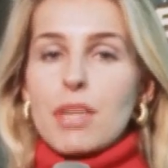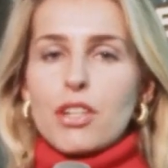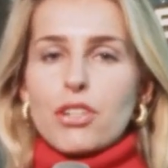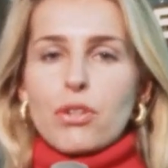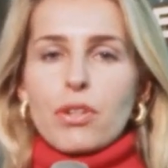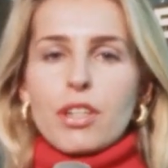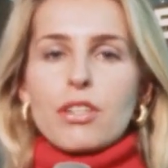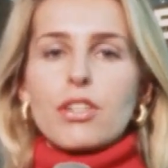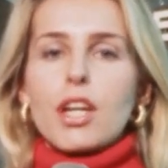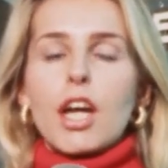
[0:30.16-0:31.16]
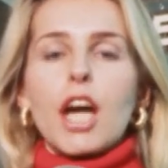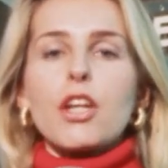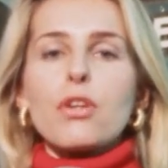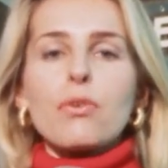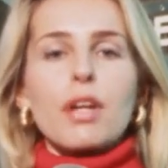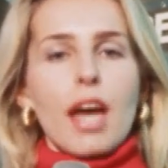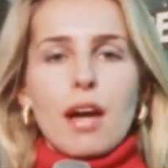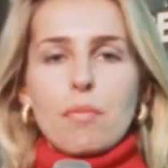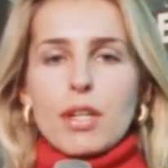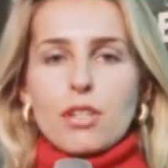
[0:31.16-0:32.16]
the meat shortage, a new
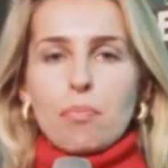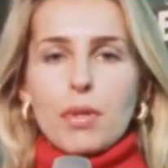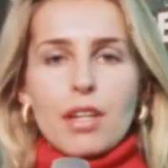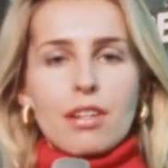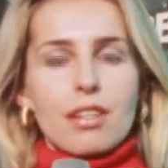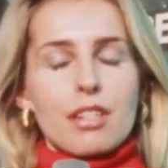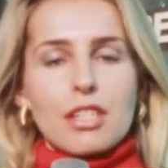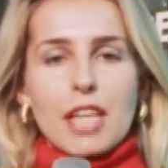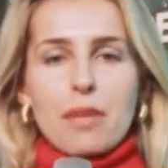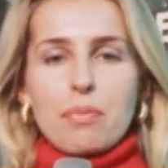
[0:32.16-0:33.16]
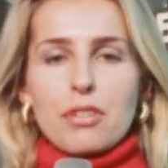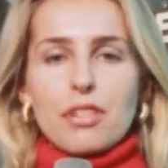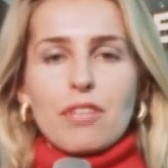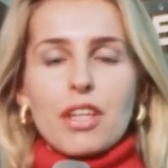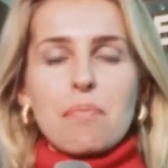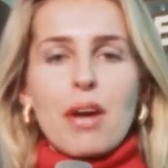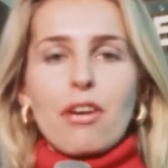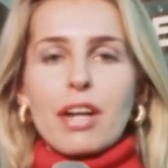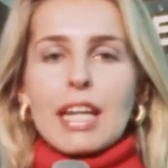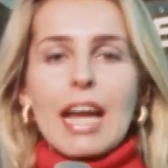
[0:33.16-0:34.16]
gap has appeared in the staples of the
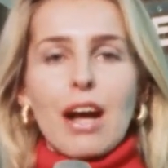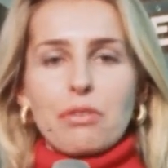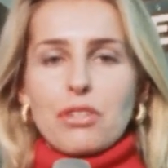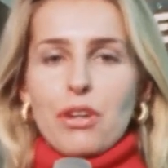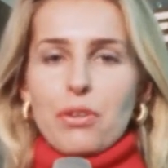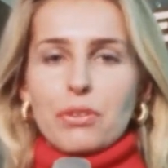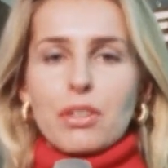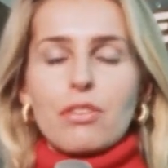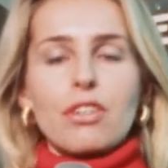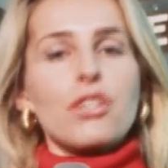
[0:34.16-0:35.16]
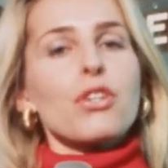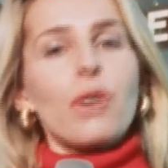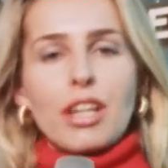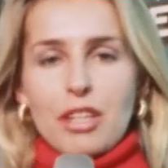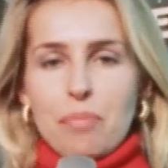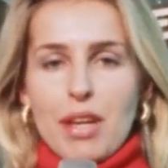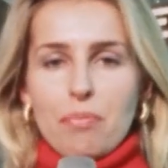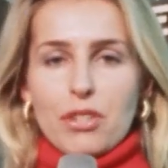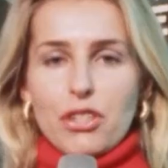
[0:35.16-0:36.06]
American household, the toilet paper